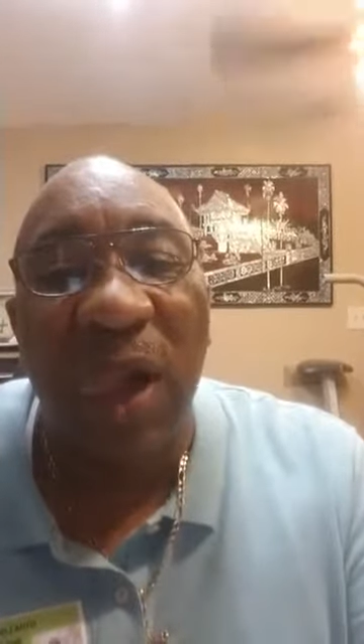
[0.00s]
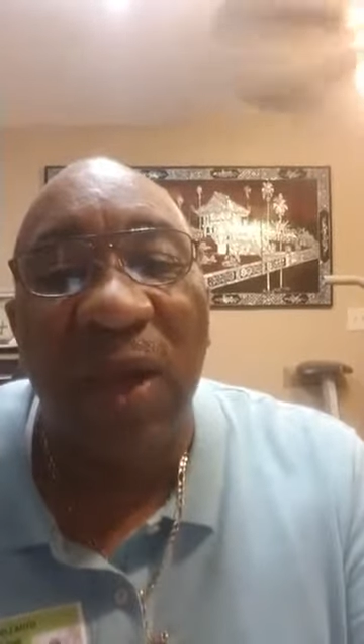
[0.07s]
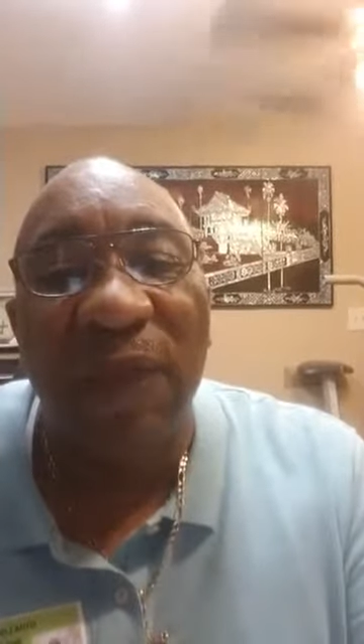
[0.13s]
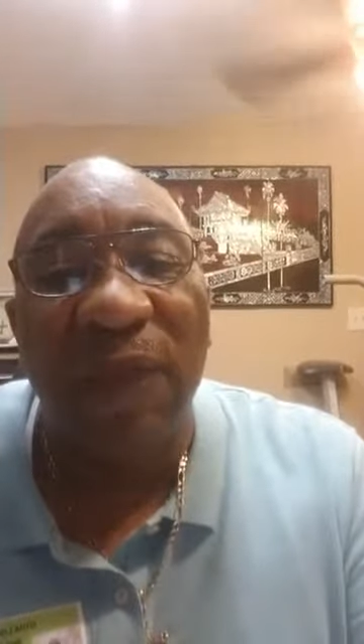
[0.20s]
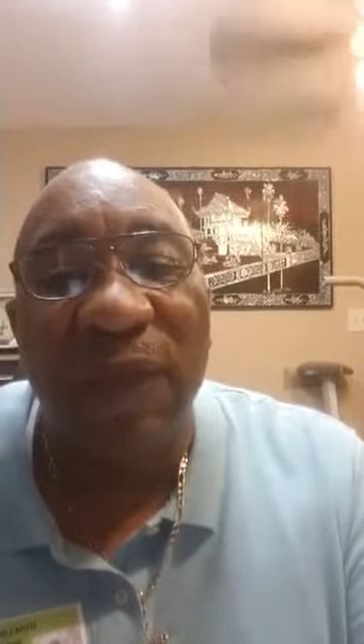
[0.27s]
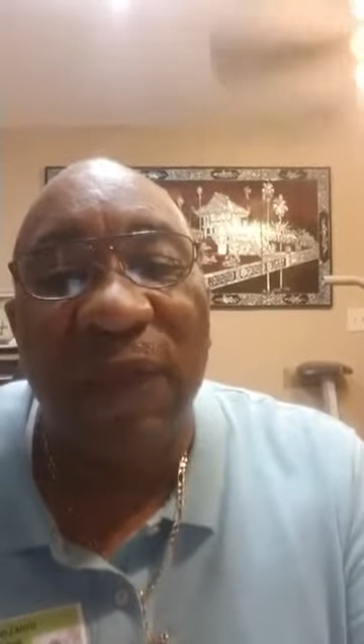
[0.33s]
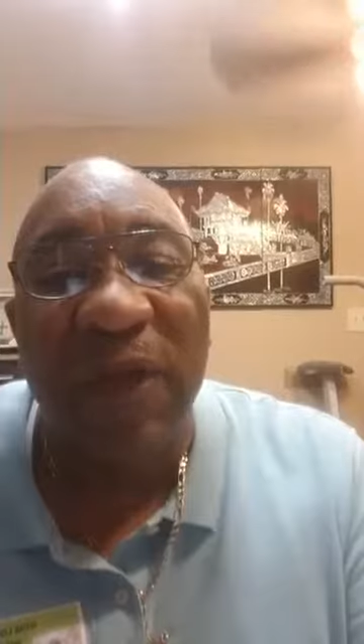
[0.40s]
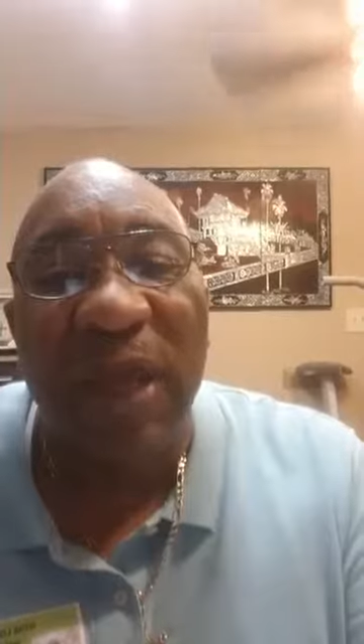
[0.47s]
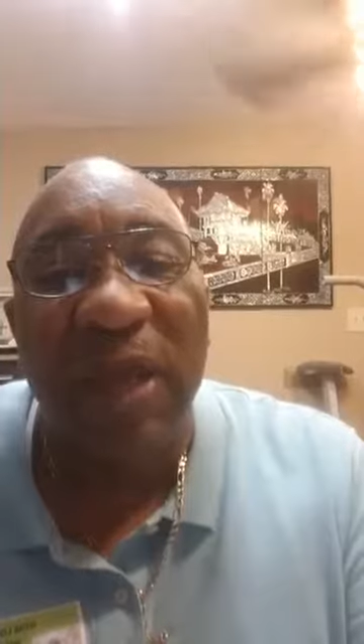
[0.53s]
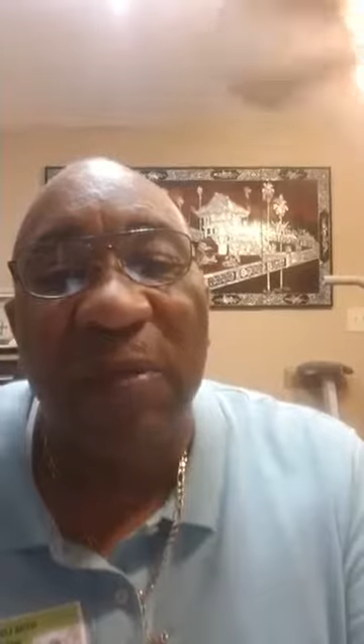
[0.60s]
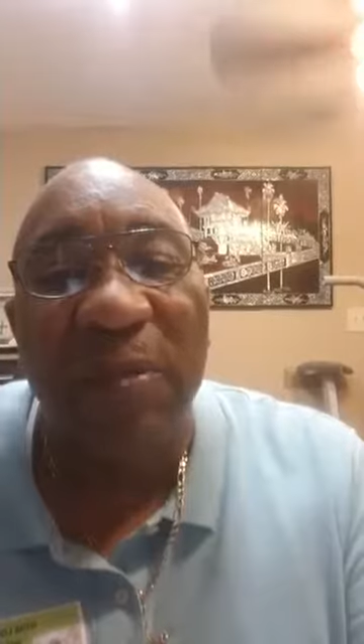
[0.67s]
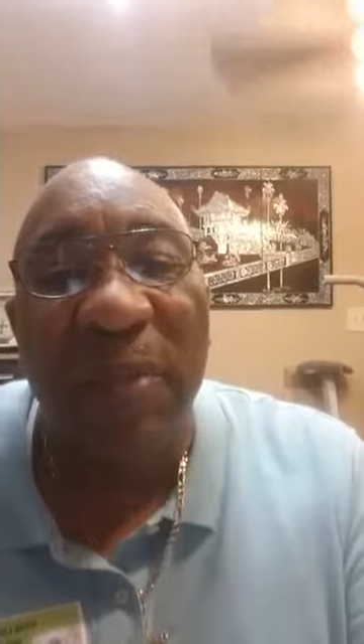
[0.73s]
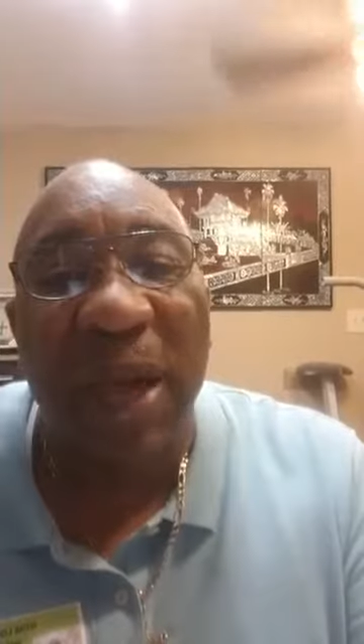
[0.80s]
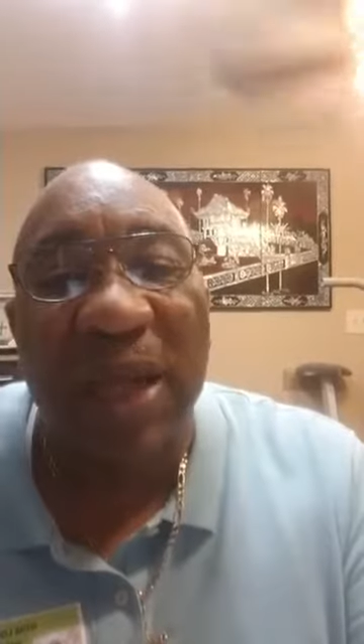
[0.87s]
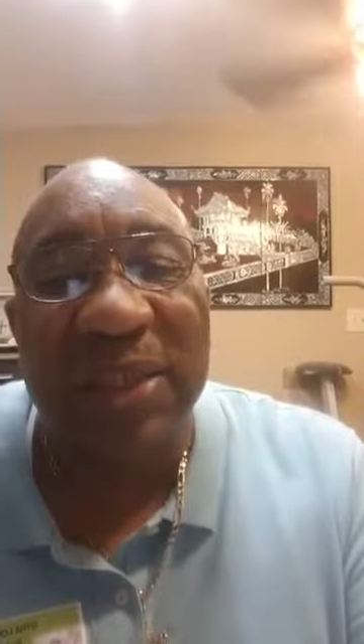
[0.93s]
uh,
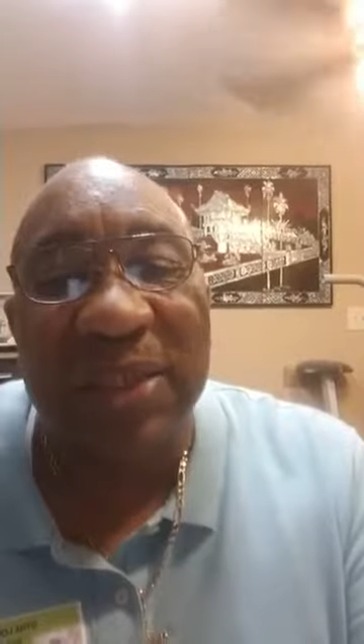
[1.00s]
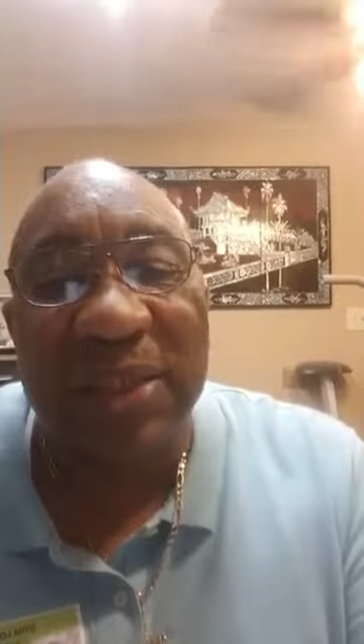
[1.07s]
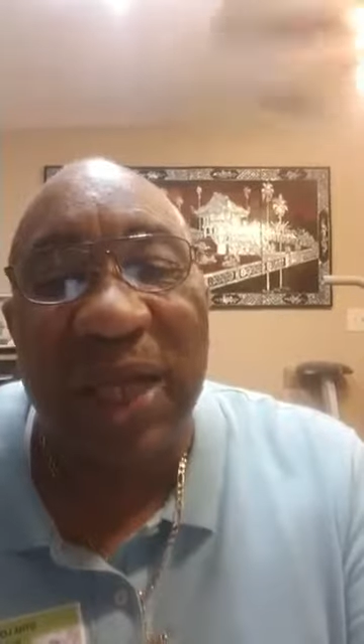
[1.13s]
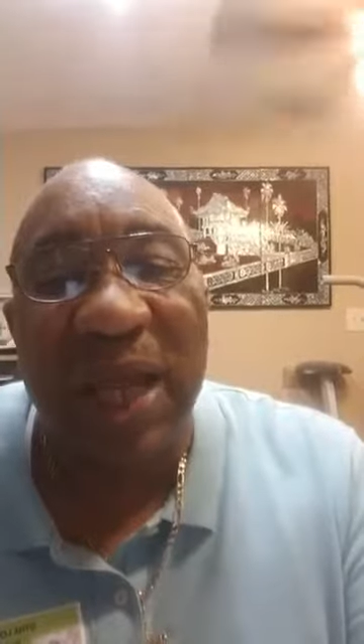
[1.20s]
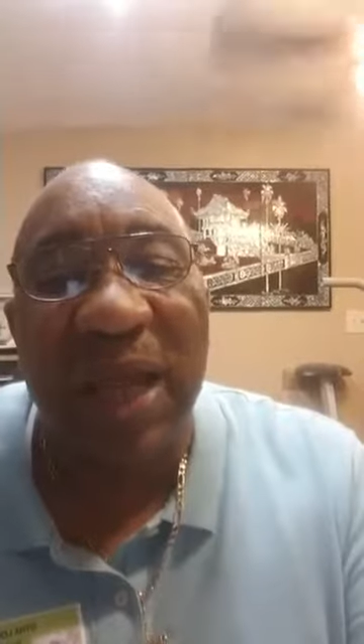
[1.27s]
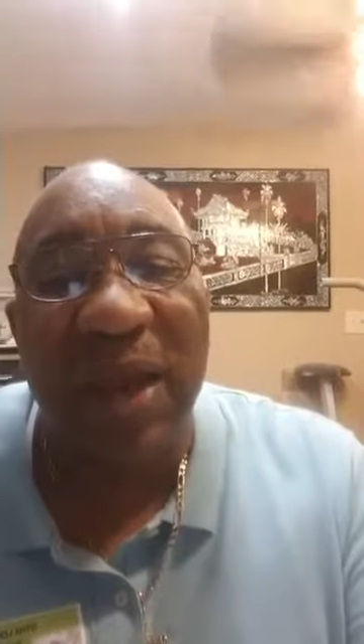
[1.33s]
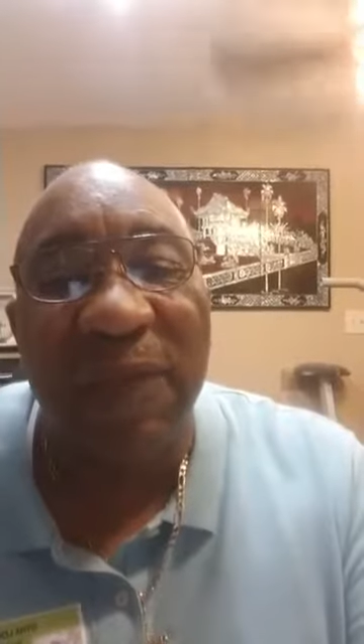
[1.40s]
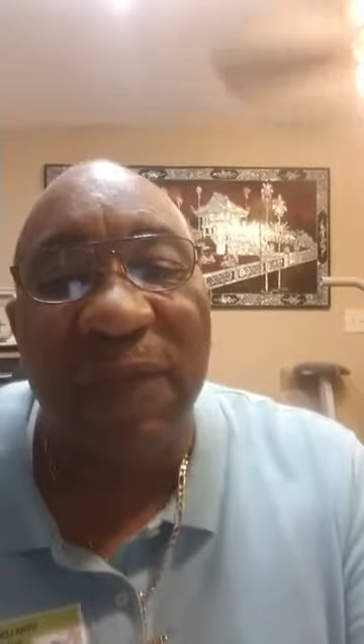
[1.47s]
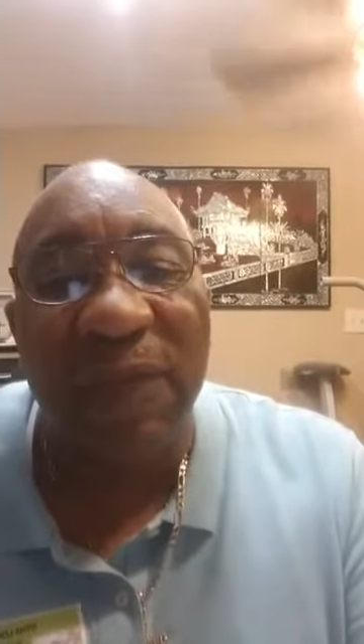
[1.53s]
feed my lamb,